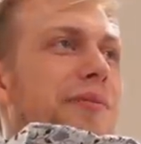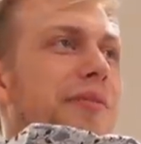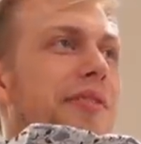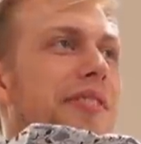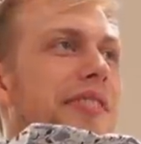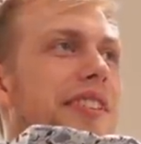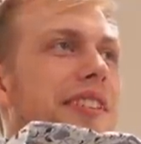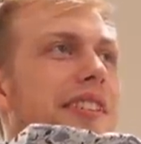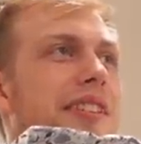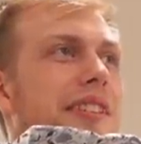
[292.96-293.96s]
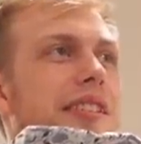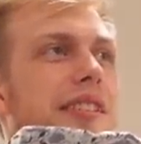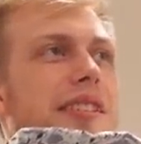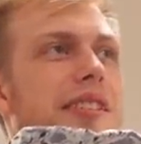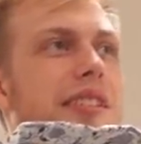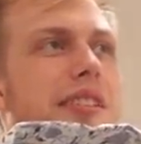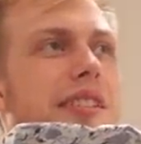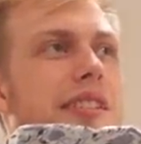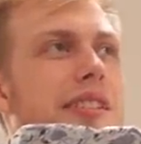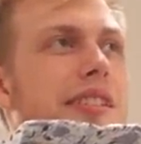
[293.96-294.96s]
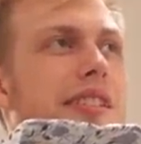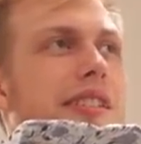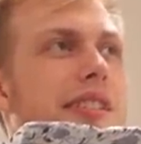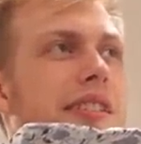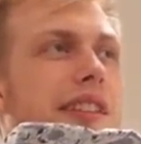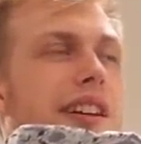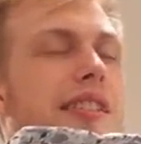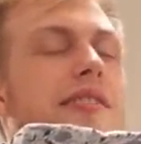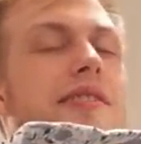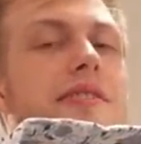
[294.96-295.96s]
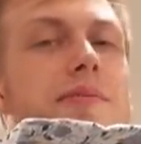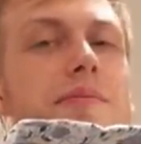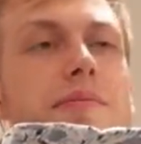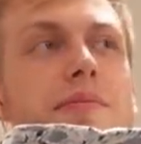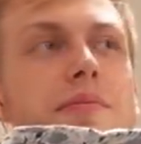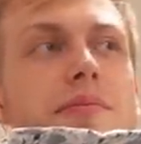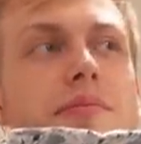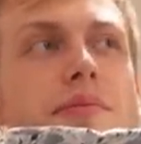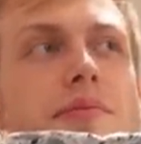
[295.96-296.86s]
a dress here. See, that looks good with your black jeans too. Yeah. This is why I said you need black